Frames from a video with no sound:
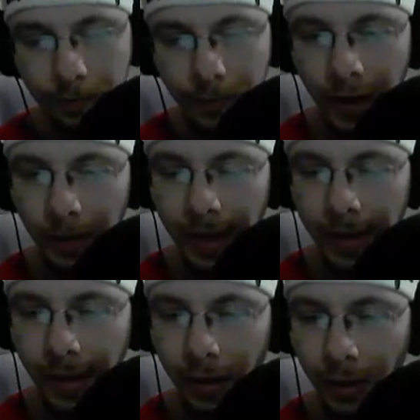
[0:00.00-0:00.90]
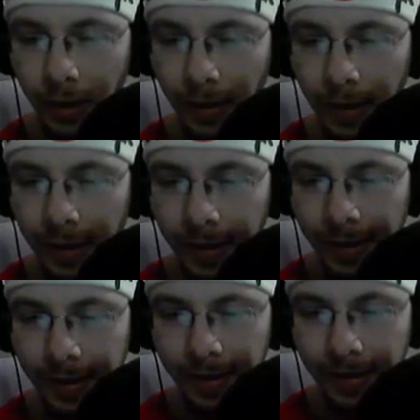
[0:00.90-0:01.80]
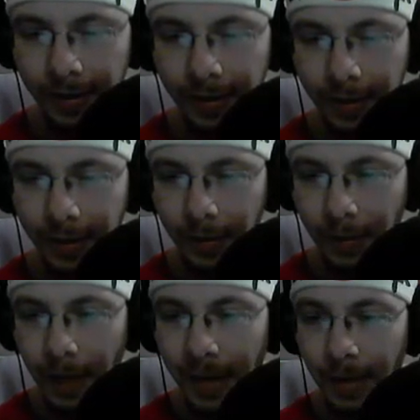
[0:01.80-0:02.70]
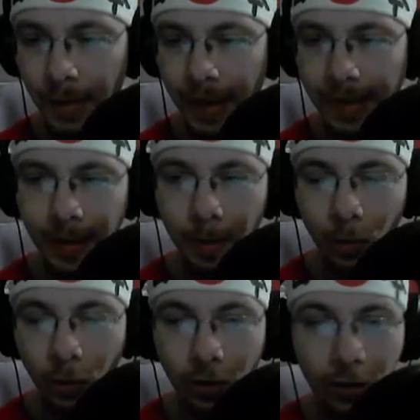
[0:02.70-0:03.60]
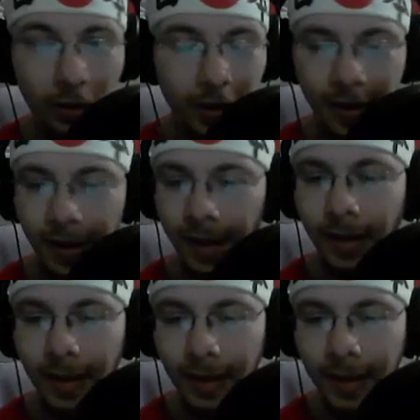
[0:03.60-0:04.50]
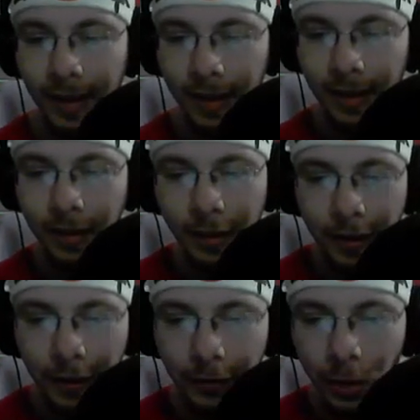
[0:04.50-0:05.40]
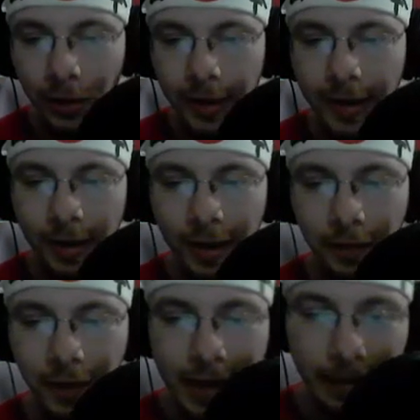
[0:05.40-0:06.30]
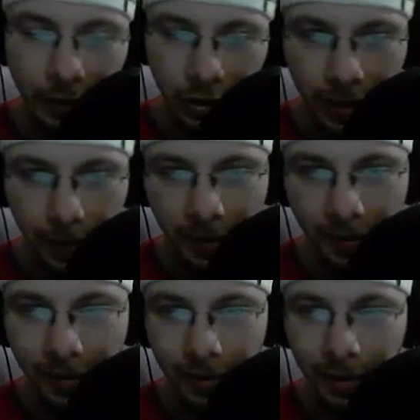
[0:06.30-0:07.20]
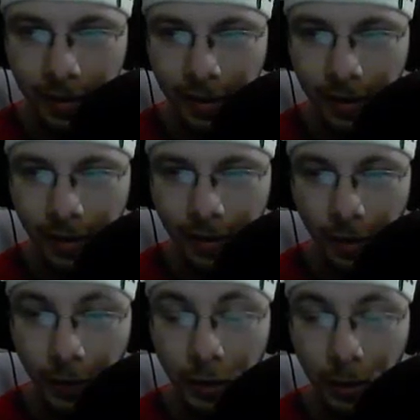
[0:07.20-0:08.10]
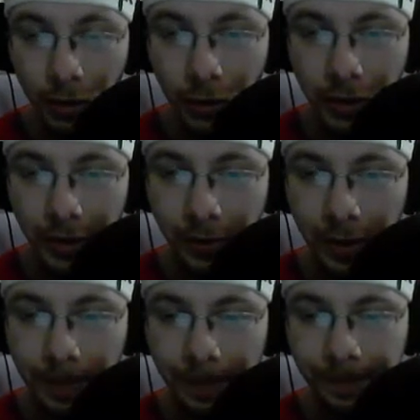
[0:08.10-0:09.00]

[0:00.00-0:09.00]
Gonna play another one, cause maybe he plays some more and then I can get like the full thing of the Elvish champion. Only 2 more creatures for him.